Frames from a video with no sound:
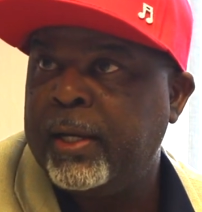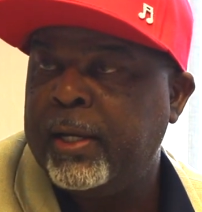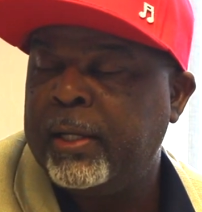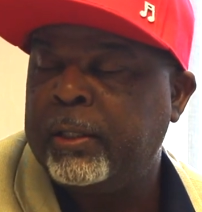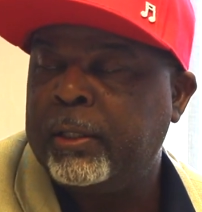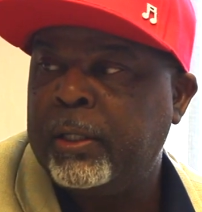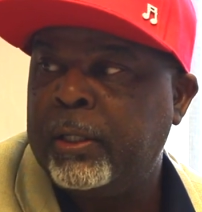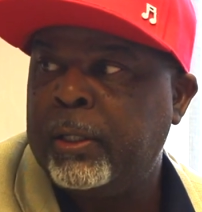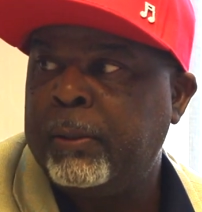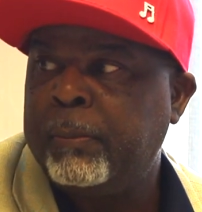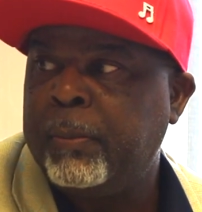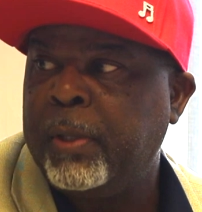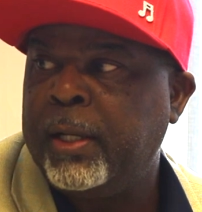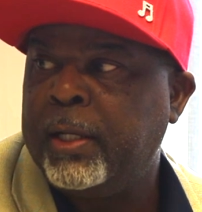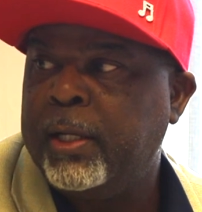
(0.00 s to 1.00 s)
and
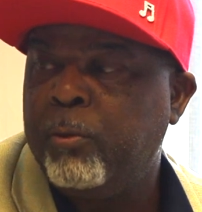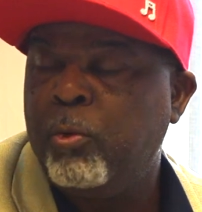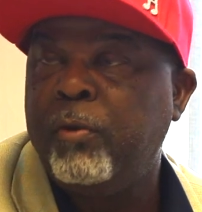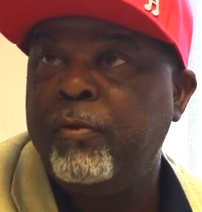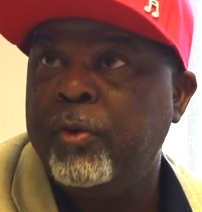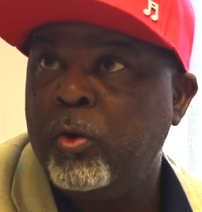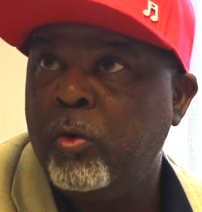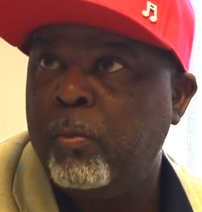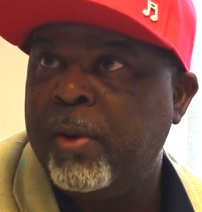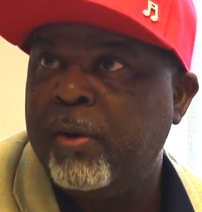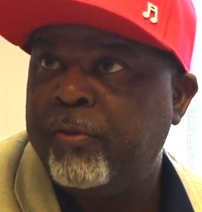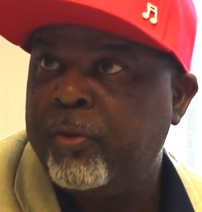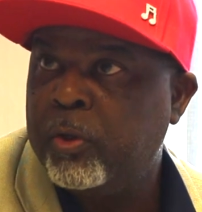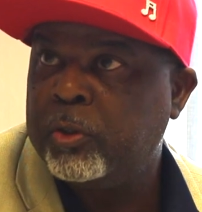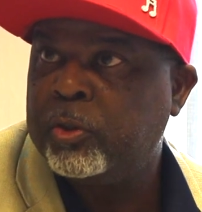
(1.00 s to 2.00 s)
um, and he reviewed my
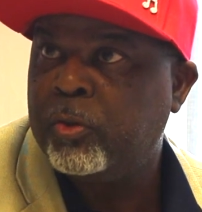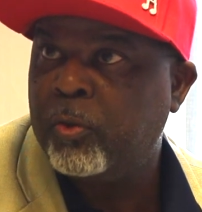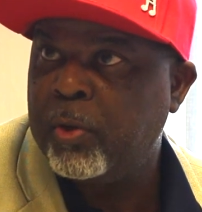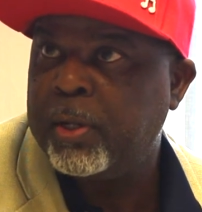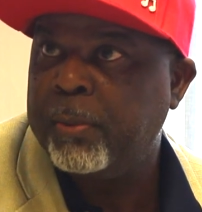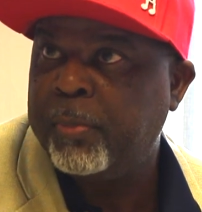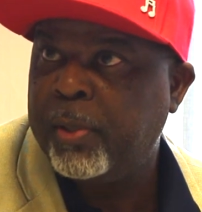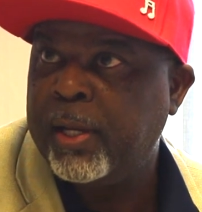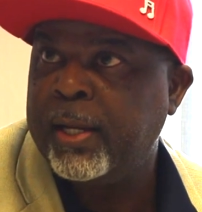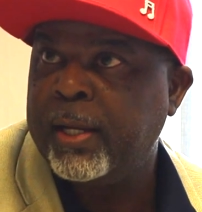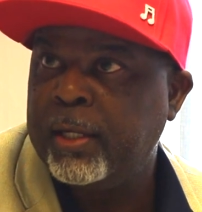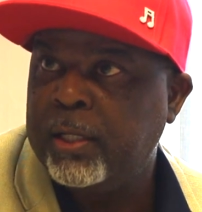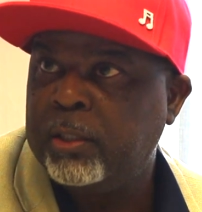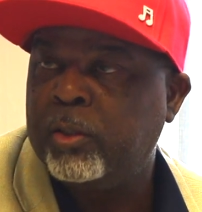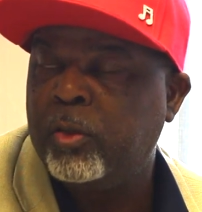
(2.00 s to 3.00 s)
first screenplay,
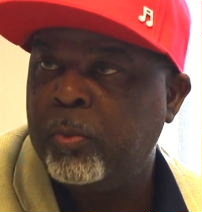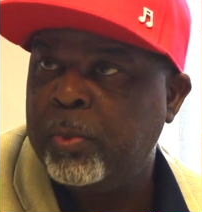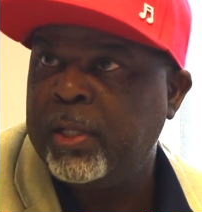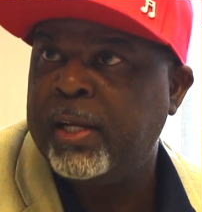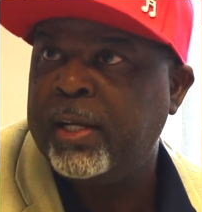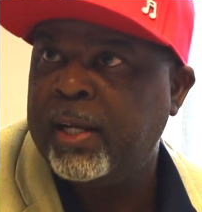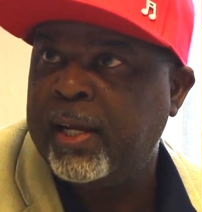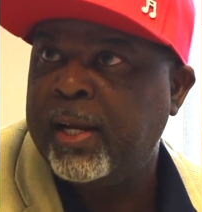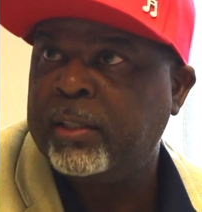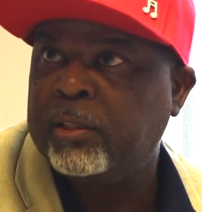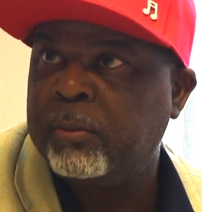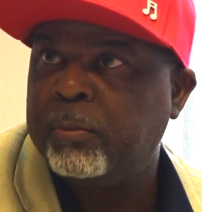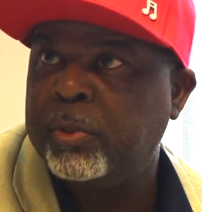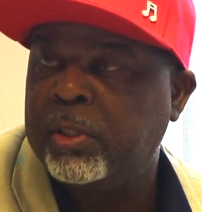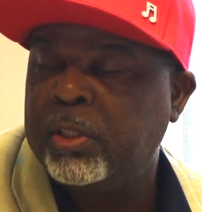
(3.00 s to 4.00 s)
and he told me that it had
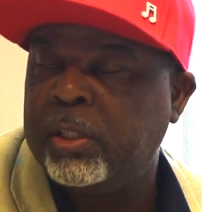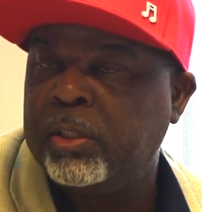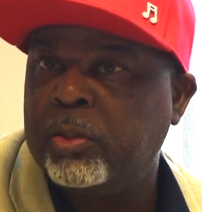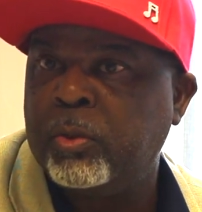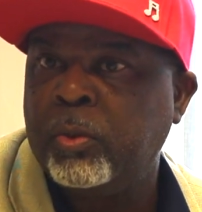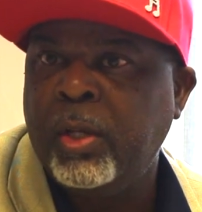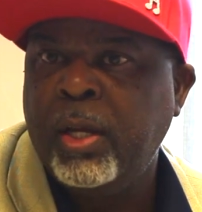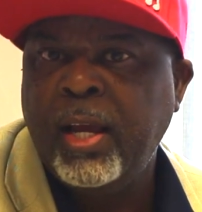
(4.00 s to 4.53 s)
some potential,